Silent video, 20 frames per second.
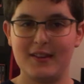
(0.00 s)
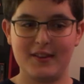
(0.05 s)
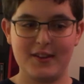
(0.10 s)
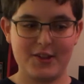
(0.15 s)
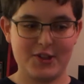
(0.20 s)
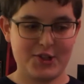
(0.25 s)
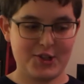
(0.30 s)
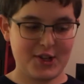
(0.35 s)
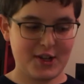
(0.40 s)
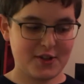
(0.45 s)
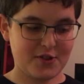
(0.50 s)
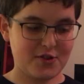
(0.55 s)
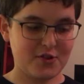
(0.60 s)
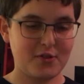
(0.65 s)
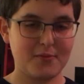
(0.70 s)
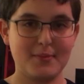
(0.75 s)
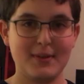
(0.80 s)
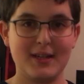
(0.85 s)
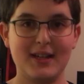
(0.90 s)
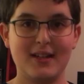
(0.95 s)
The
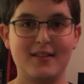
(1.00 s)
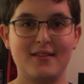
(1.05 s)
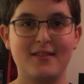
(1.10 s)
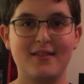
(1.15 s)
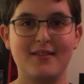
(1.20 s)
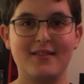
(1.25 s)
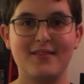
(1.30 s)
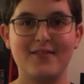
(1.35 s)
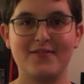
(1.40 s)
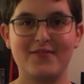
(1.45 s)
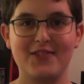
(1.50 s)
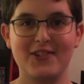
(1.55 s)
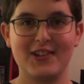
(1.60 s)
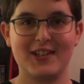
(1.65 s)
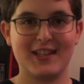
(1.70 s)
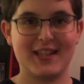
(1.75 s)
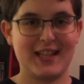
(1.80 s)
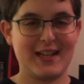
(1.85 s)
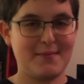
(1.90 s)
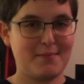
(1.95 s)
gentleman, for
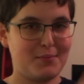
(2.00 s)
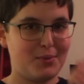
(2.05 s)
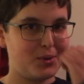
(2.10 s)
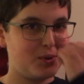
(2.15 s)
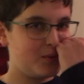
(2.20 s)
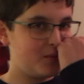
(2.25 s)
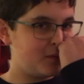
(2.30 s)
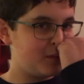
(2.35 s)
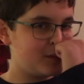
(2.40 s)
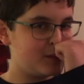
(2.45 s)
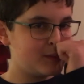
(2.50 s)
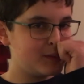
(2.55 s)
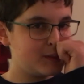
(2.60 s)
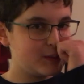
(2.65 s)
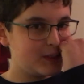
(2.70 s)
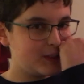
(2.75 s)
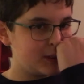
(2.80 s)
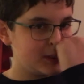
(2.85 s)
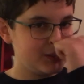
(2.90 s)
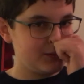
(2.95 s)
example,
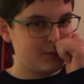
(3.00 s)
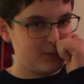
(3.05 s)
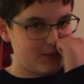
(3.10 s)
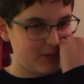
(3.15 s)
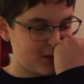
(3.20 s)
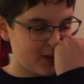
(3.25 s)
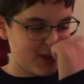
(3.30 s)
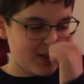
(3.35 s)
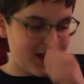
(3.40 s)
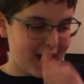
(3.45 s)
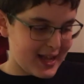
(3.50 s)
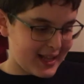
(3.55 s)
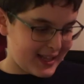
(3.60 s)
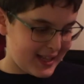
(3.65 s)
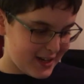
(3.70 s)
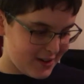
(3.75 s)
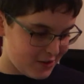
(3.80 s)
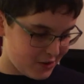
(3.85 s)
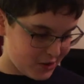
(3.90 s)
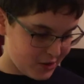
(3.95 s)
side
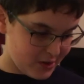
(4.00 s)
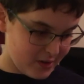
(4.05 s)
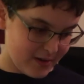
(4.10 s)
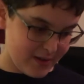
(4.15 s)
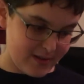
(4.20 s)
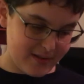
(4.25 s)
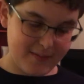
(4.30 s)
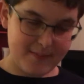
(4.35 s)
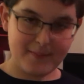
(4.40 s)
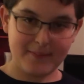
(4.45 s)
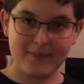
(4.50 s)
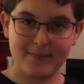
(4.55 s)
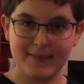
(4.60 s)
characters,